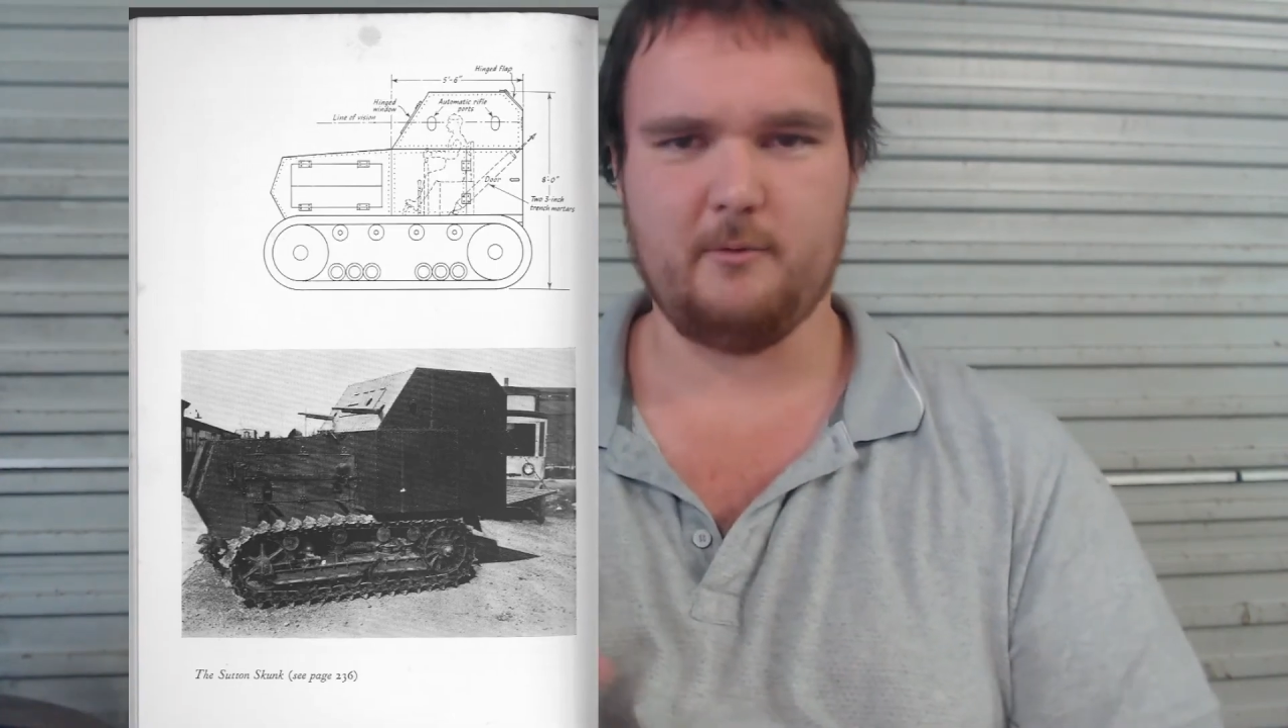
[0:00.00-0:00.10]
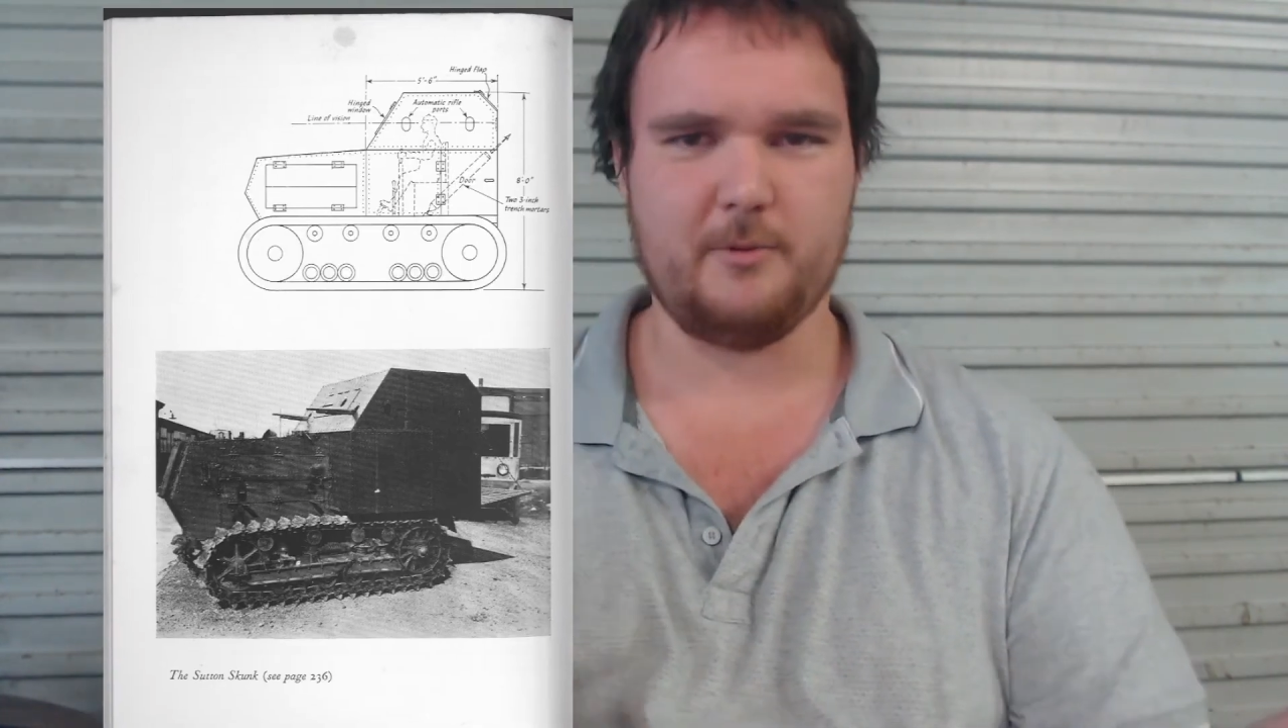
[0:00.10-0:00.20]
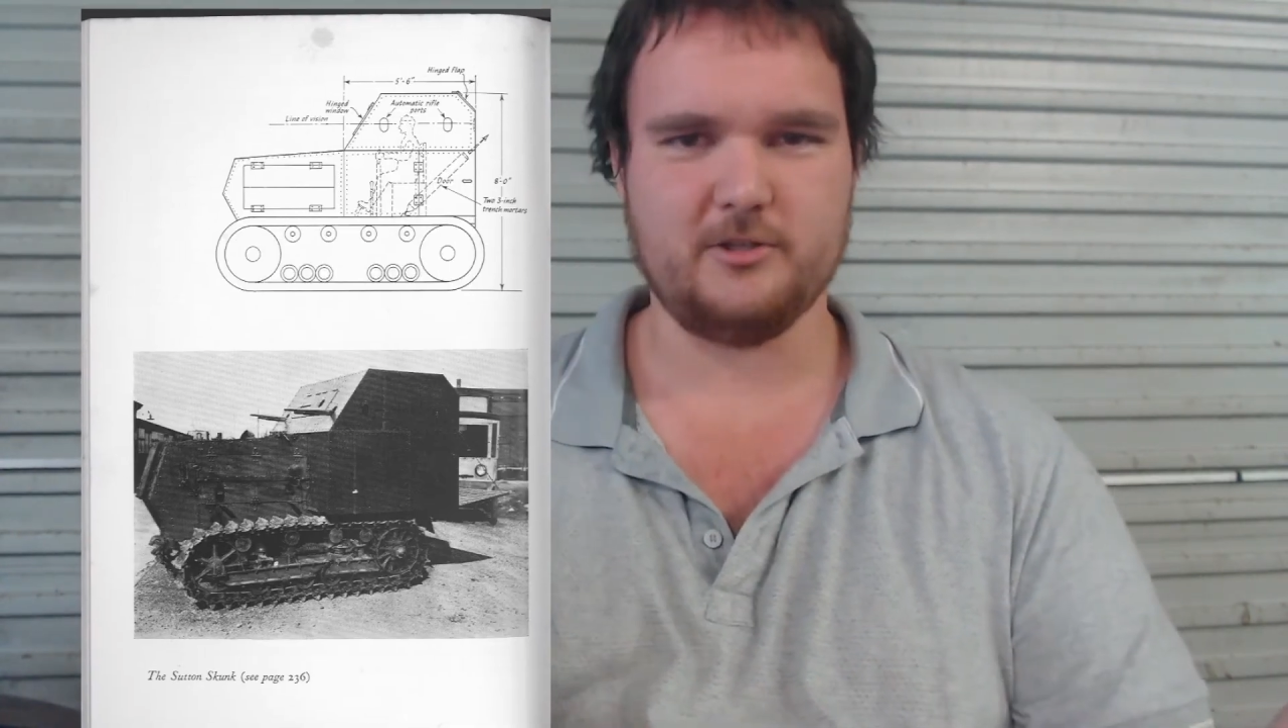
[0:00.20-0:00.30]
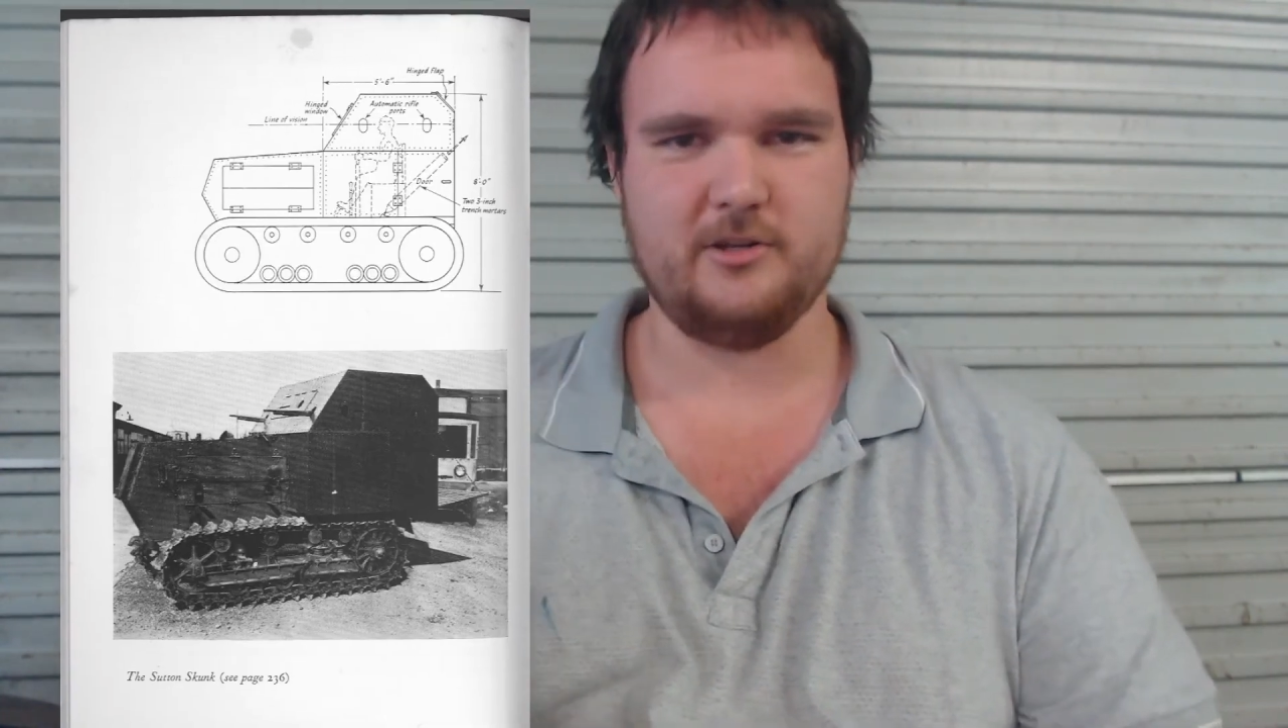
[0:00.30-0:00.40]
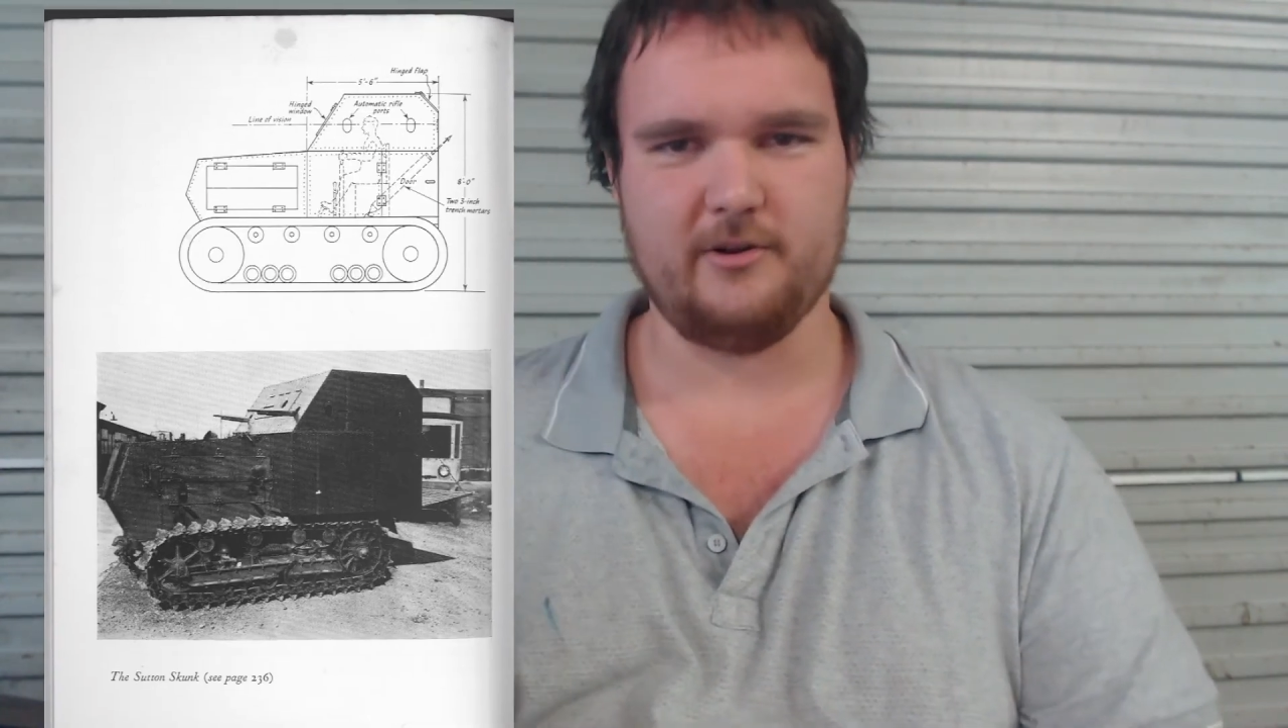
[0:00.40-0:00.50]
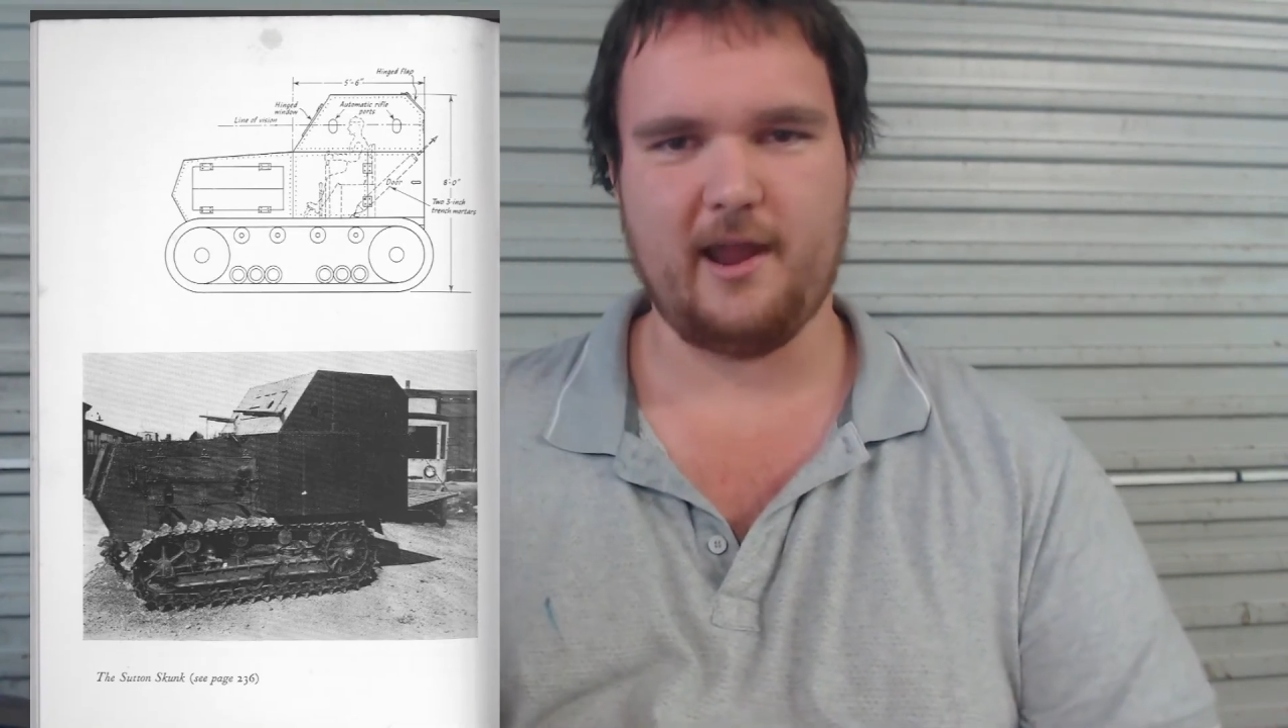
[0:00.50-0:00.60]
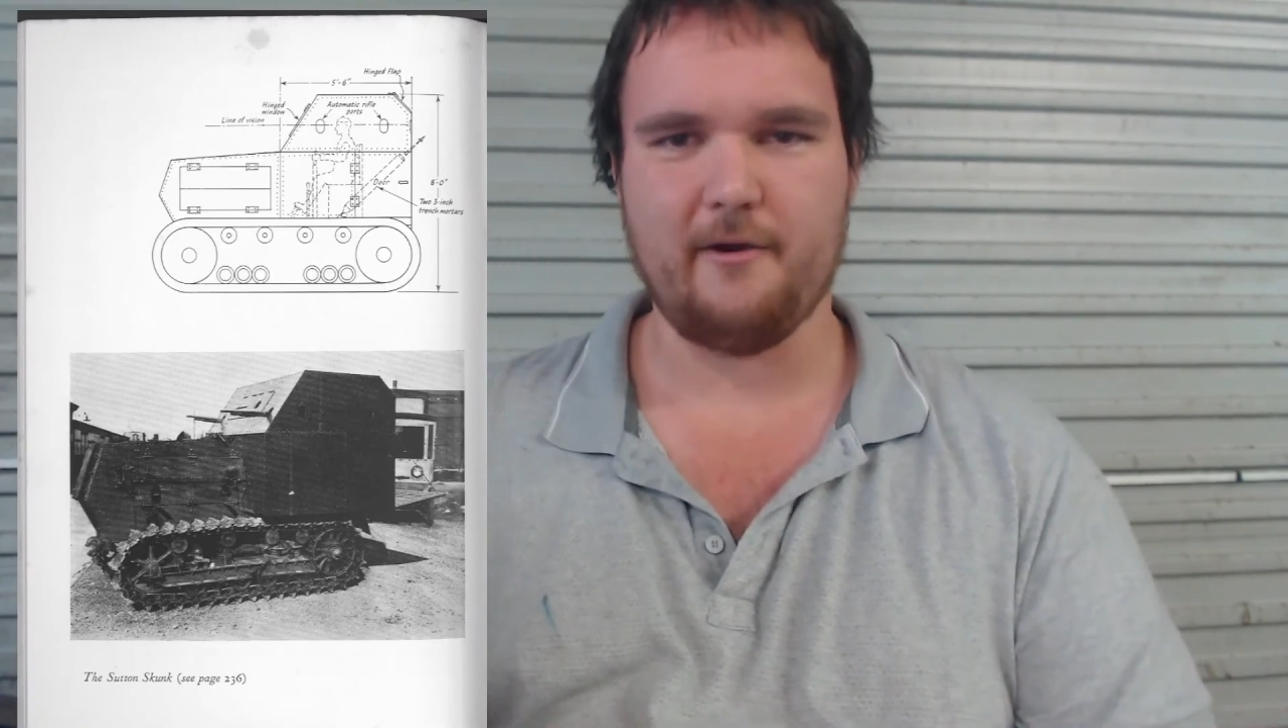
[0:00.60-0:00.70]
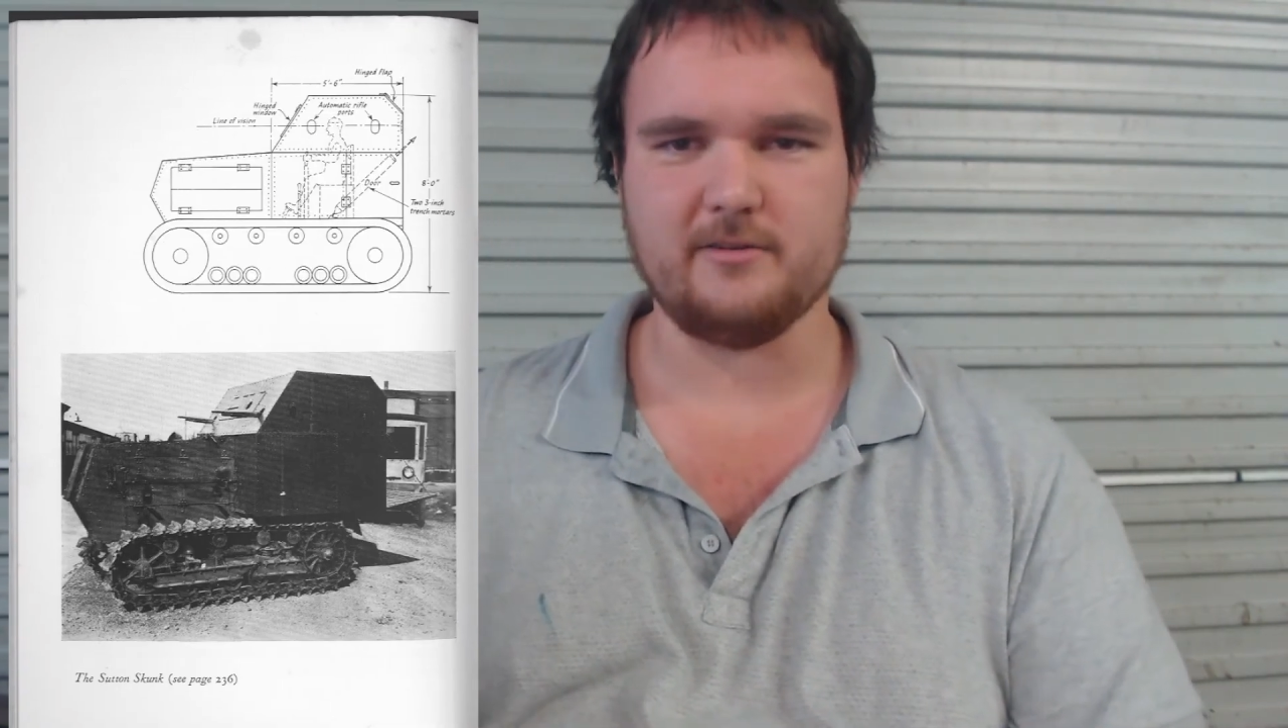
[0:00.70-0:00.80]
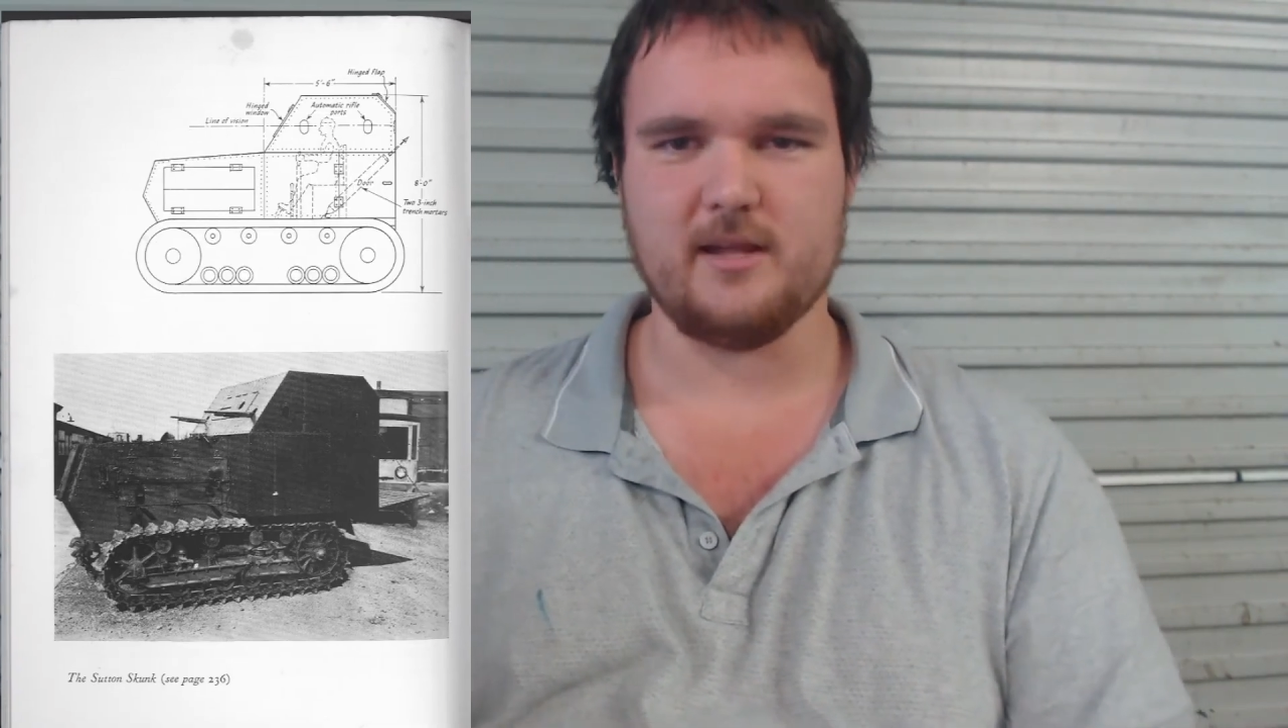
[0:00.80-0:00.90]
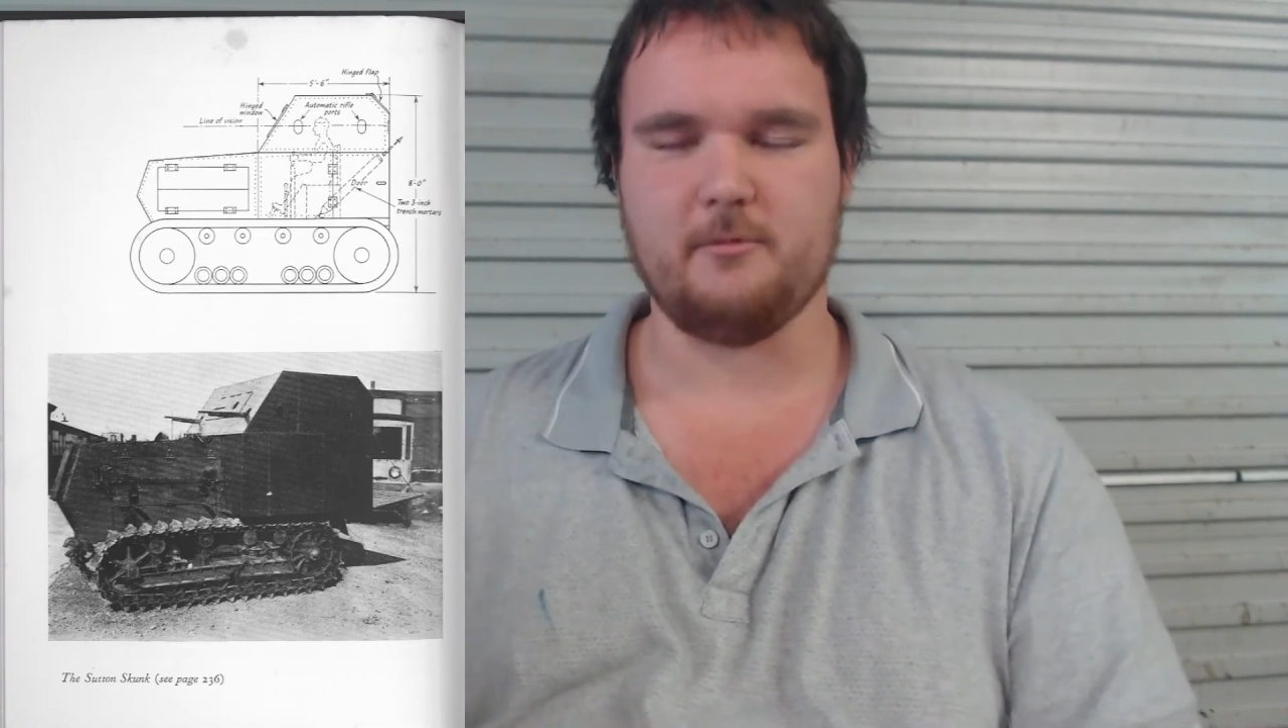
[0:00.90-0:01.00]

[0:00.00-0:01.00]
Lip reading: personnel carriers,